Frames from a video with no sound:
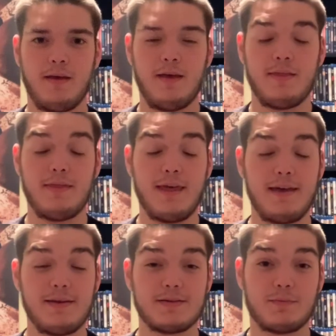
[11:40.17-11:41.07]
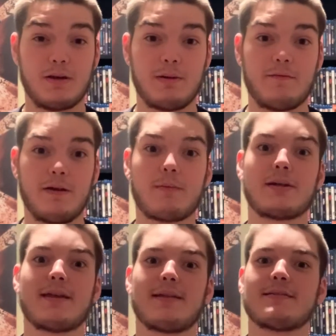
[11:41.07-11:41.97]
That is one of my favorite
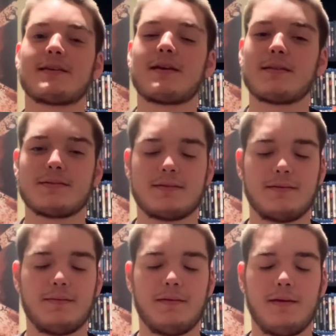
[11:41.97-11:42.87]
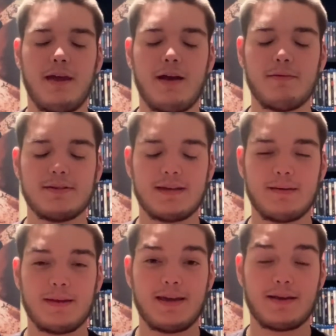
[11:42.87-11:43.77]
death scenes. Every time
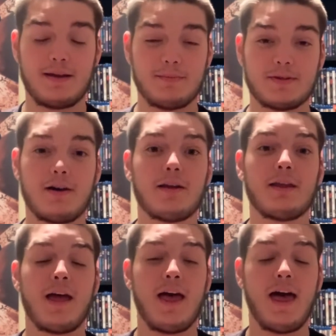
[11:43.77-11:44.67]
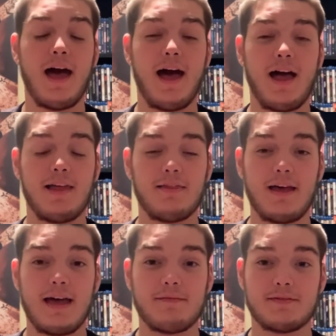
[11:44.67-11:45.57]
that comes on, I
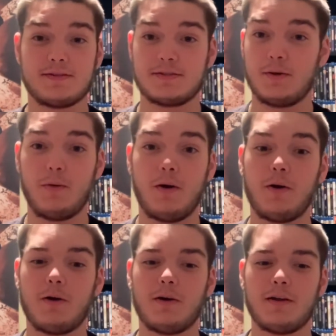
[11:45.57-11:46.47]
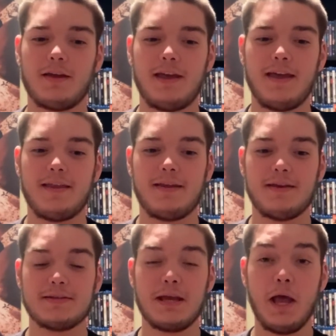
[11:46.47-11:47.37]
laugh so hard, and
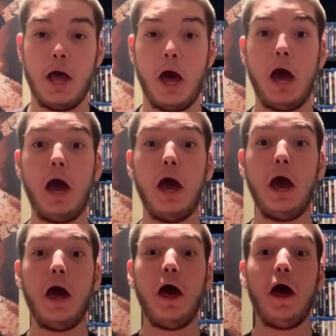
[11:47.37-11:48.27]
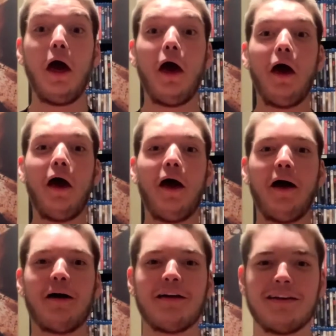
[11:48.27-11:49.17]
his,
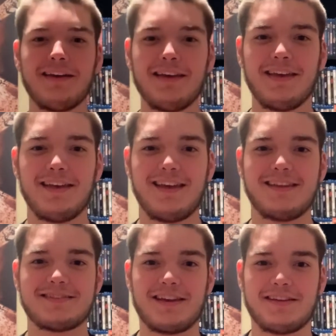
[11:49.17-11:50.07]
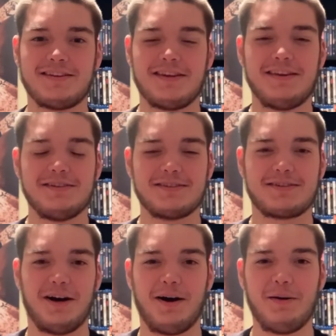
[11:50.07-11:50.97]
ooh, it's like, did he just
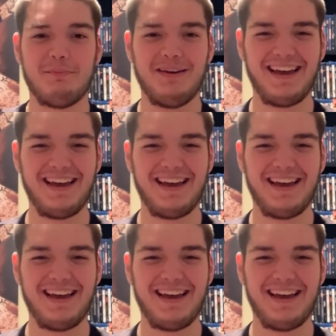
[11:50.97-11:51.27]
come?